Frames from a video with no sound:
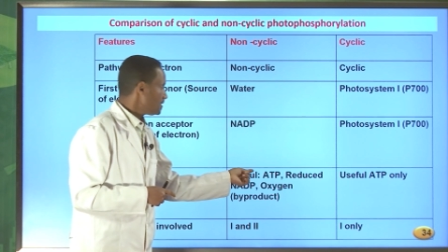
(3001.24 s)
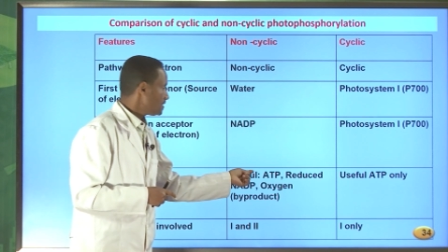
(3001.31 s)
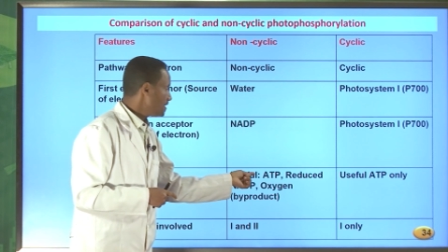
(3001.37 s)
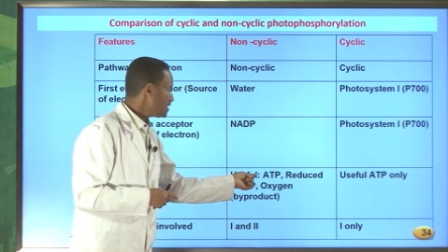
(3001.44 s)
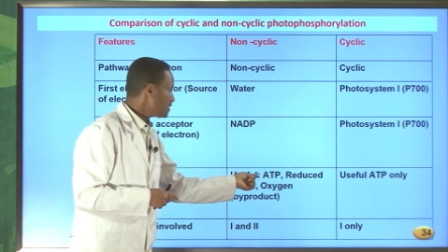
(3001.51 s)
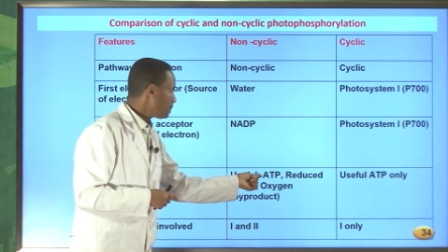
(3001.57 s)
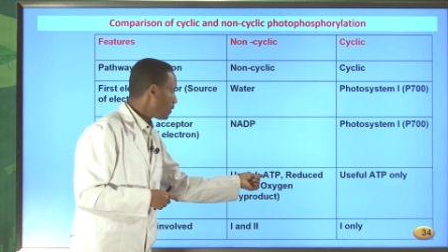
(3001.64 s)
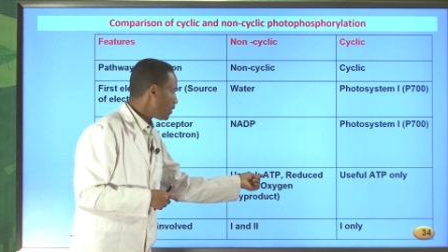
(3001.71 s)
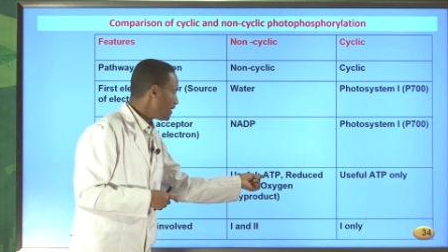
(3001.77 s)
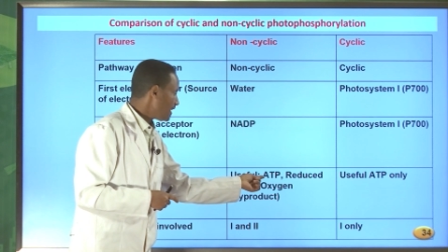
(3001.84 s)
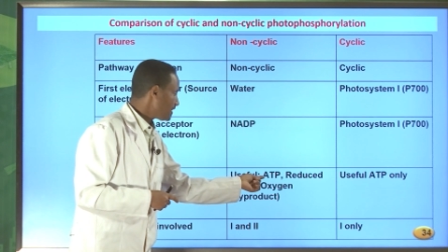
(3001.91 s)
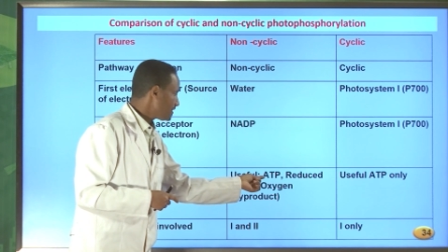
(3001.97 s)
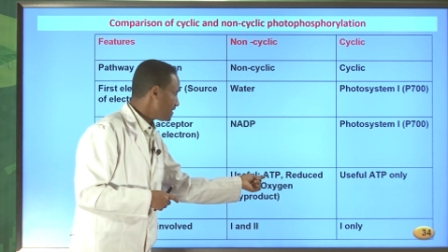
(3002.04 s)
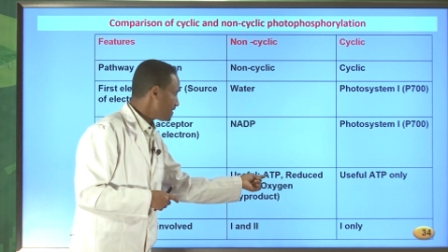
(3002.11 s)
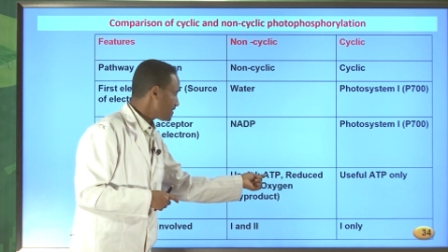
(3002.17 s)
this
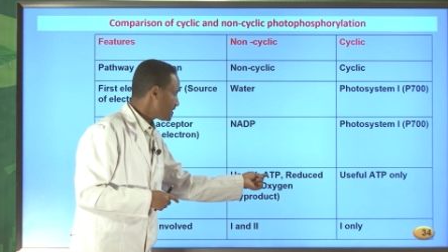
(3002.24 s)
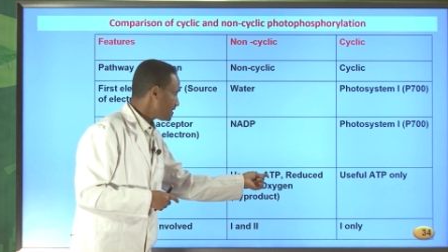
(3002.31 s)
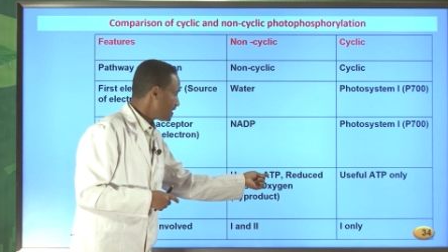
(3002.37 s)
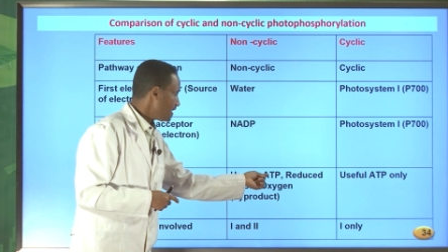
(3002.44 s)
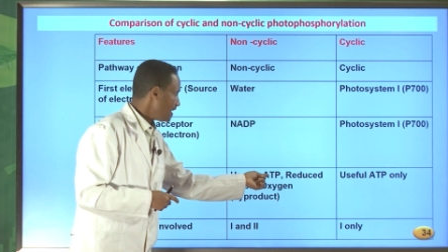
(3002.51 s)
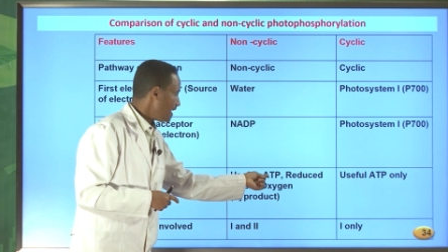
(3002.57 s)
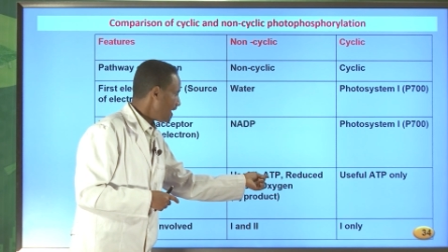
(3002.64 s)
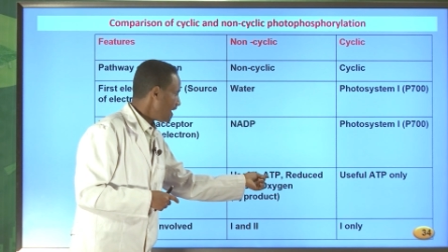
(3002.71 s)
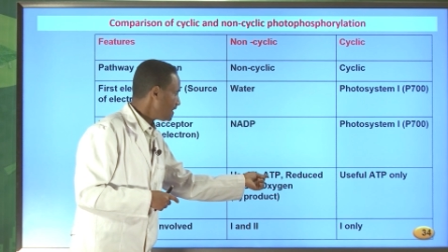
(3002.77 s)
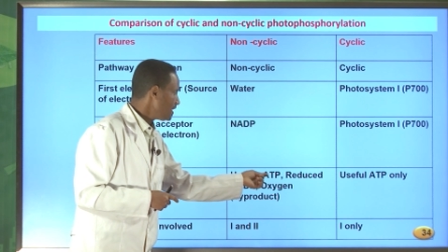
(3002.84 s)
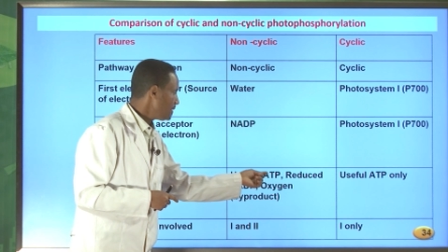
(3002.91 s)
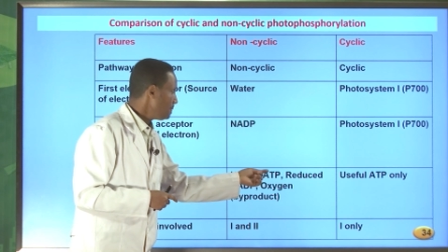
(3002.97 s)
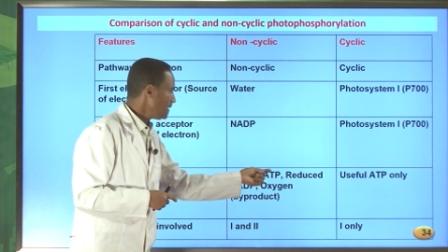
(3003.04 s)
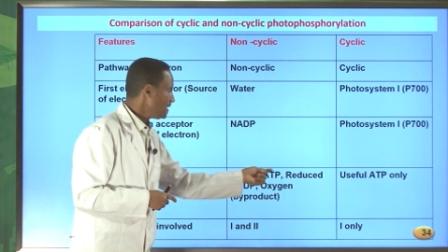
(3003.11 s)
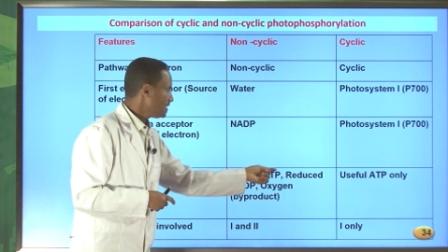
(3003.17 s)
product is
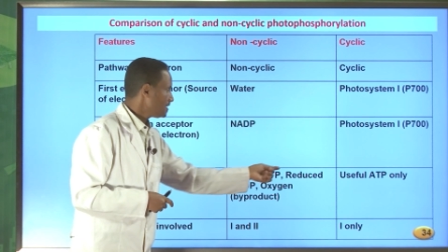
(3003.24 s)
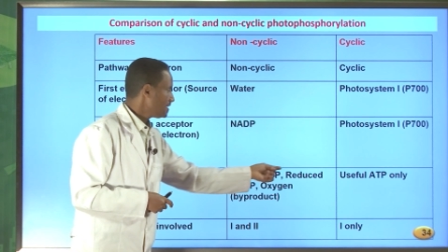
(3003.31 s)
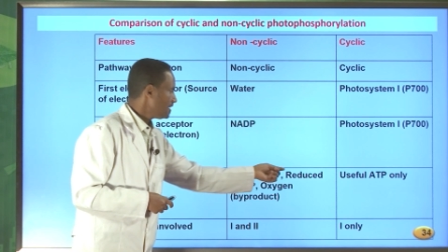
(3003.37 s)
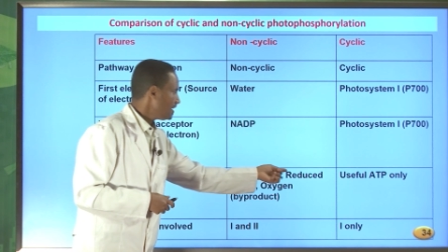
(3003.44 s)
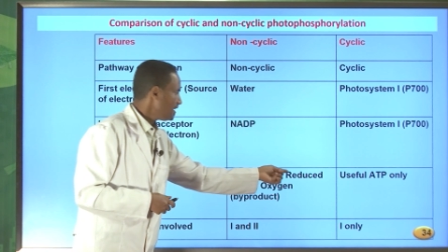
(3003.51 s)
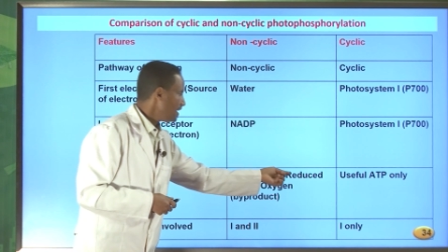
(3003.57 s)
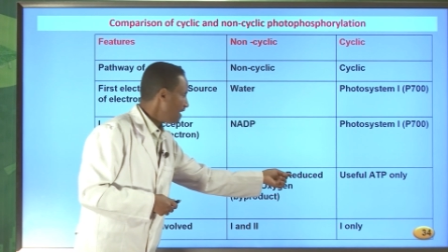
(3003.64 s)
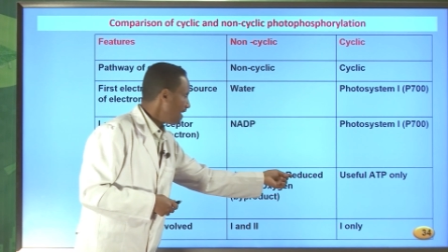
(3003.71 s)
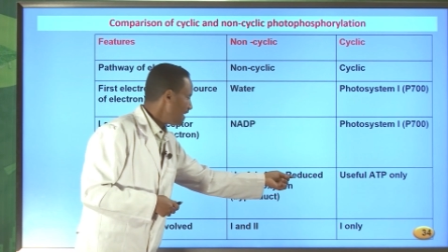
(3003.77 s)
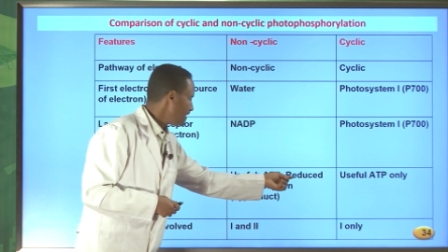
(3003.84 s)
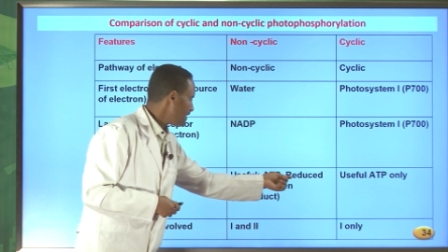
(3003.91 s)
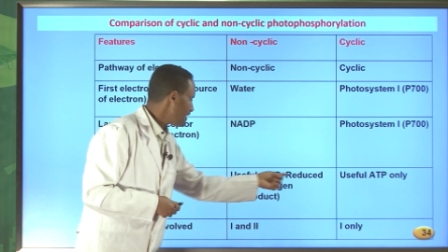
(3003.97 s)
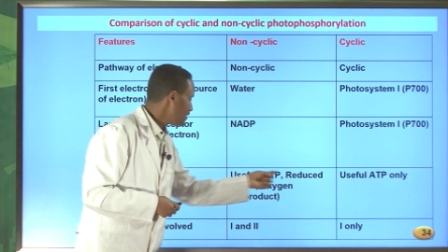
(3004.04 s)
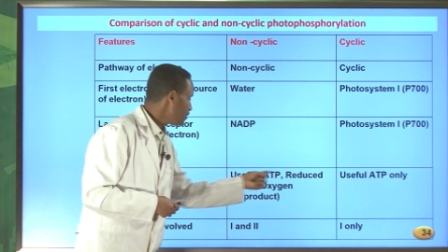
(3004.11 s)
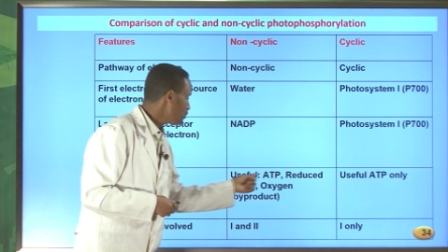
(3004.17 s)
ATP and
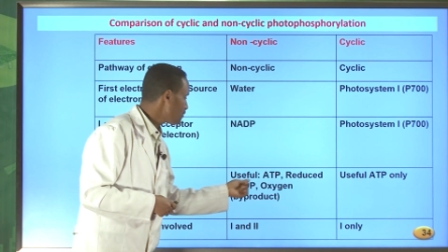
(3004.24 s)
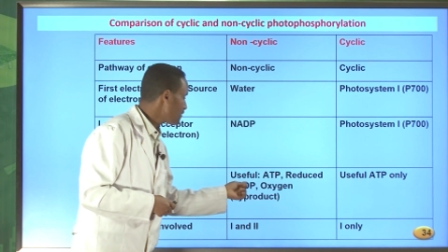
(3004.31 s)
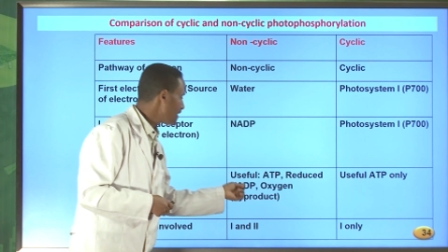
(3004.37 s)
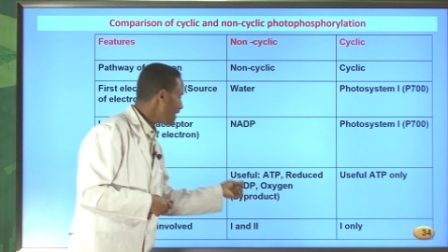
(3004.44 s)
reduced